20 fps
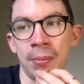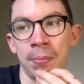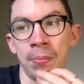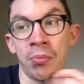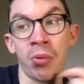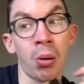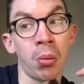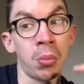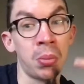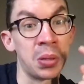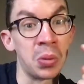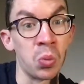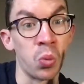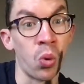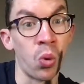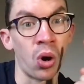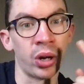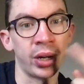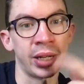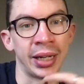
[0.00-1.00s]
Probably
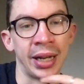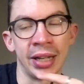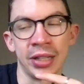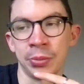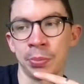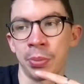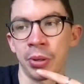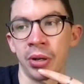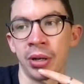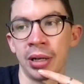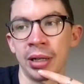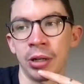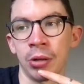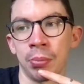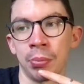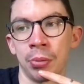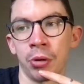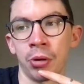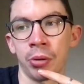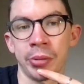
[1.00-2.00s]
1 against Burnley or
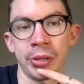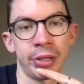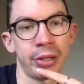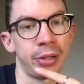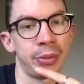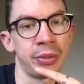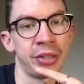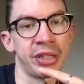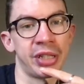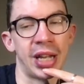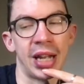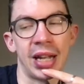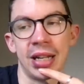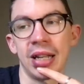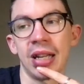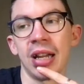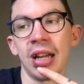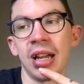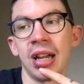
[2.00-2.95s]
Bournemouth, I would say.